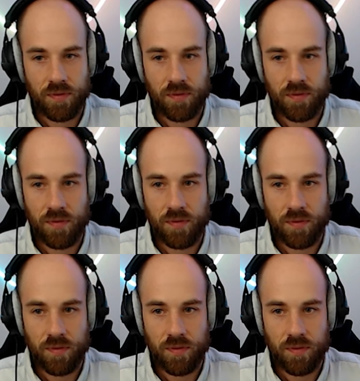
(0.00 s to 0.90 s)

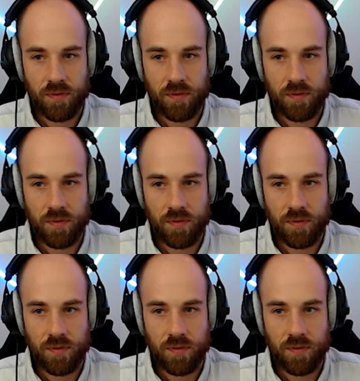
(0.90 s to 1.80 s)

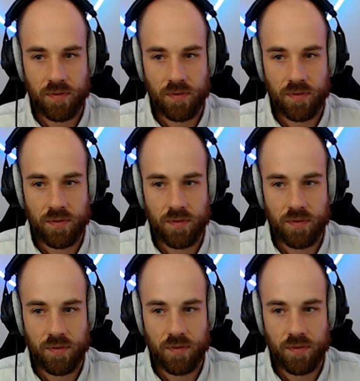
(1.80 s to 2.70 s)

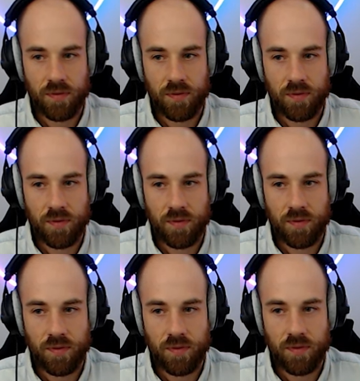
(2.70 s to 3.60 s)

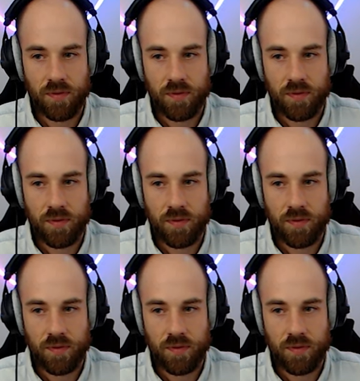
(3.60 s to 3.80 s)
(silent)